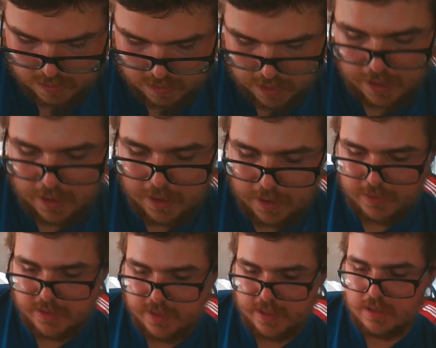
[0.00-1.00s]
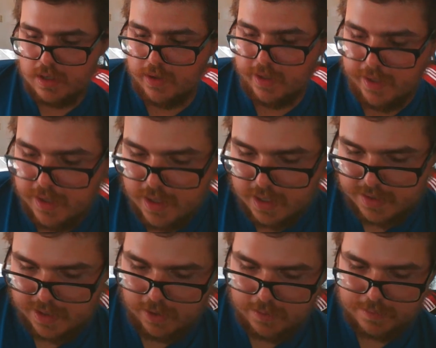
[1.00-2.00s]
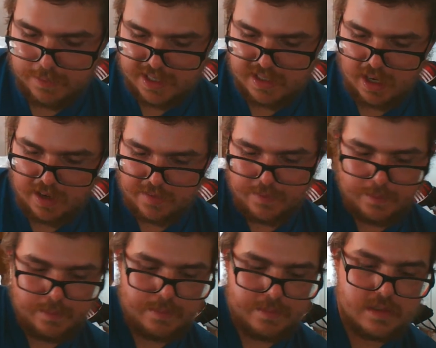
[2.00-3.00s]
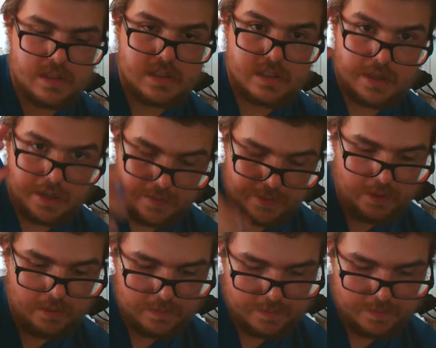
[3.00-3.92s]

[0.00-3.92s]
Yeah, that was it. Okay, so next off, steering wheel.